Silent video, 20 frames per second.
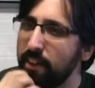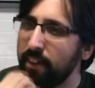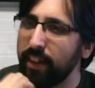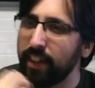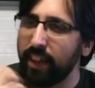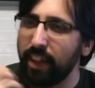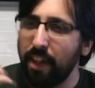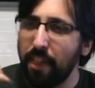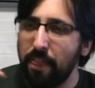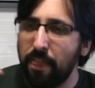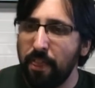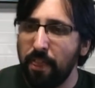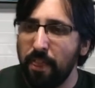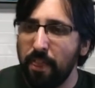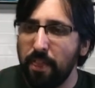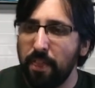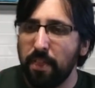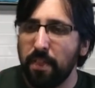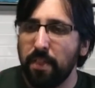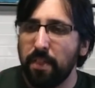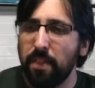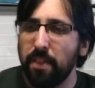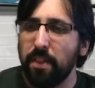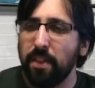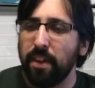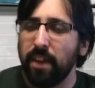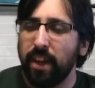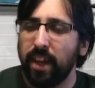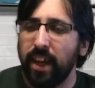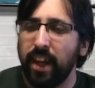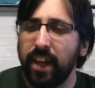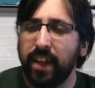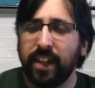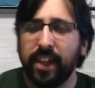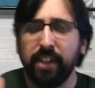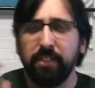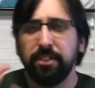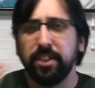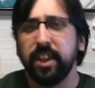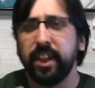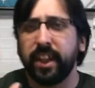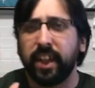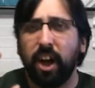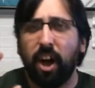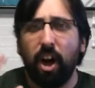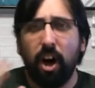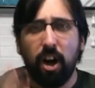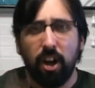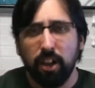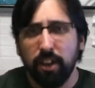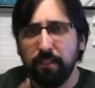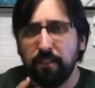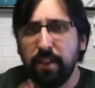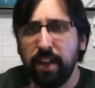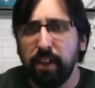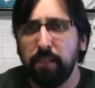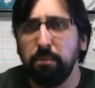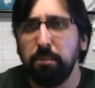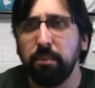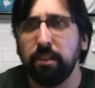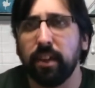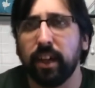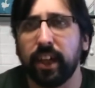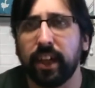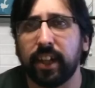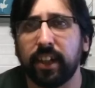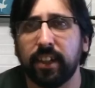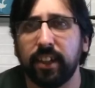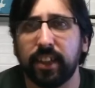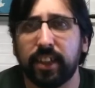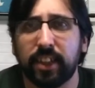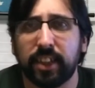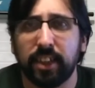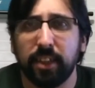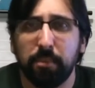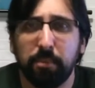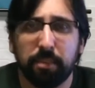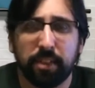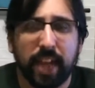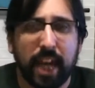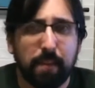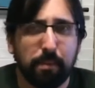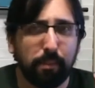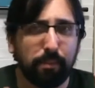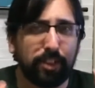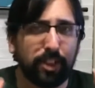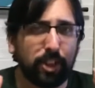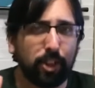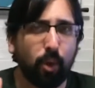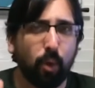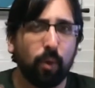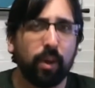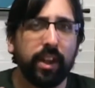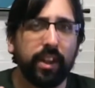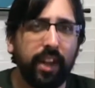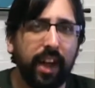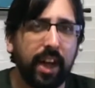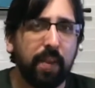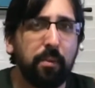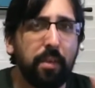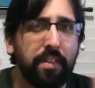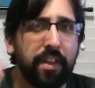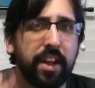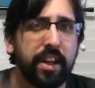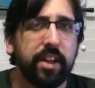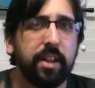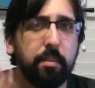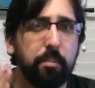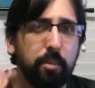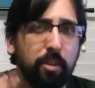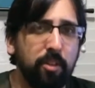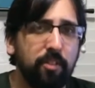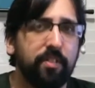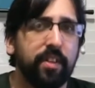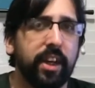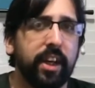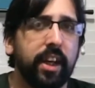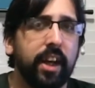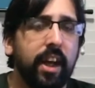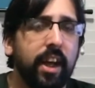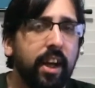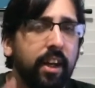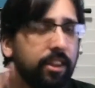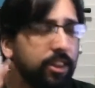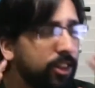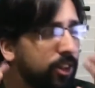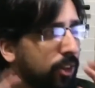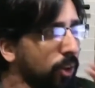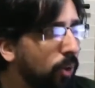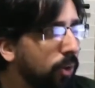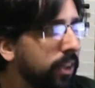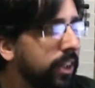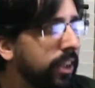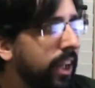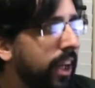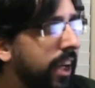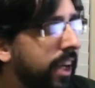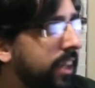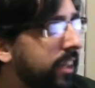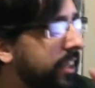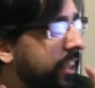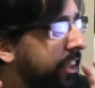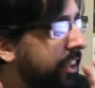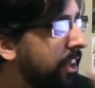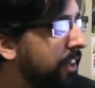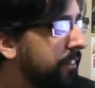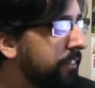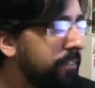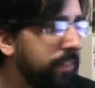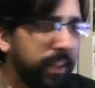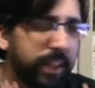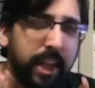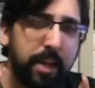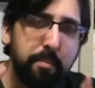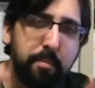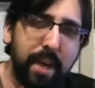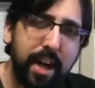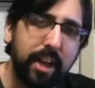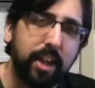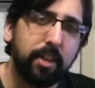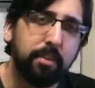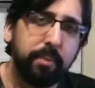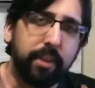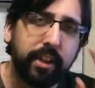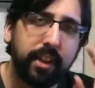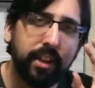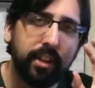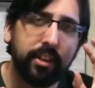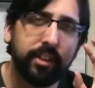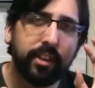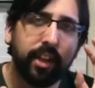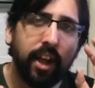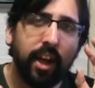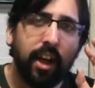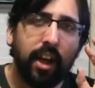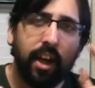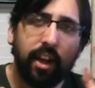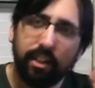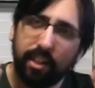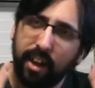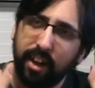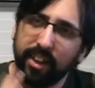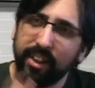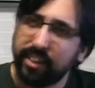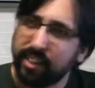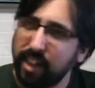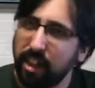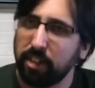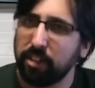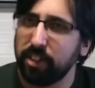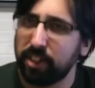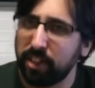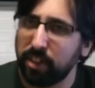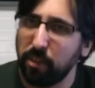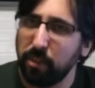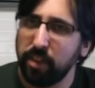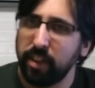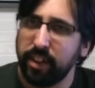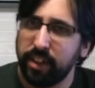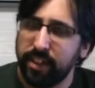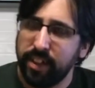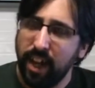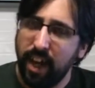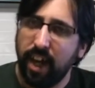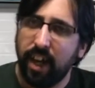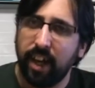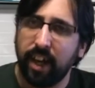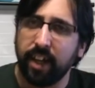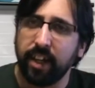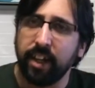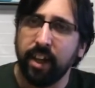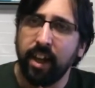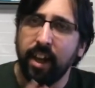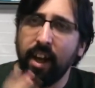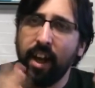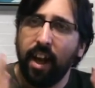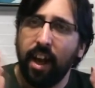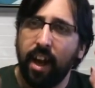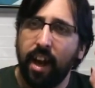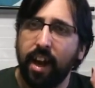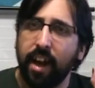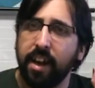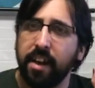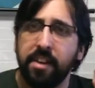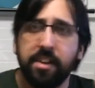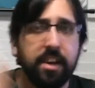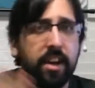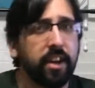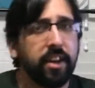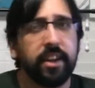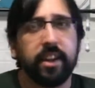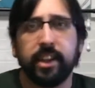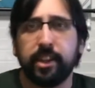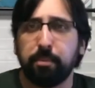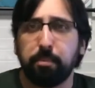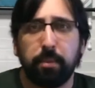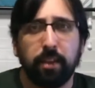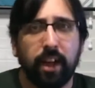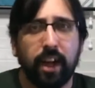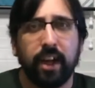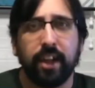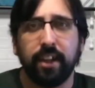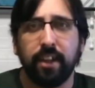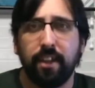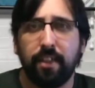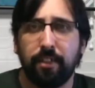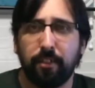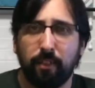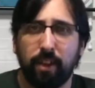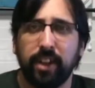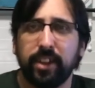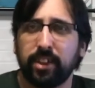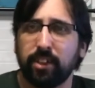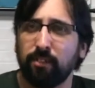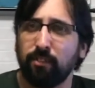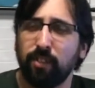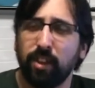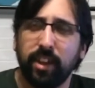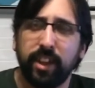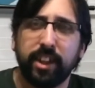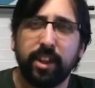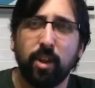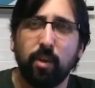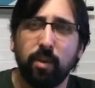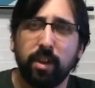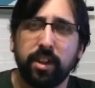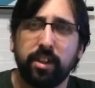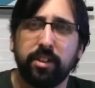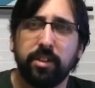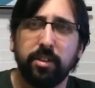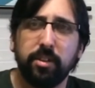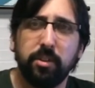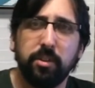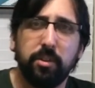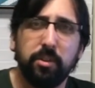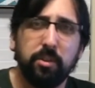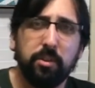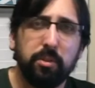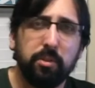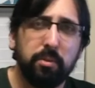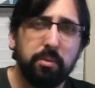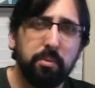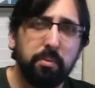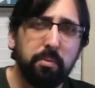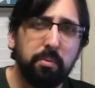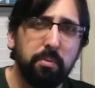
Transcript: like it gives like all of them like like some type of storyline within the movie storylines that don't fucking matter because a lot of these characters are going to die, and none of these plot threads are really going to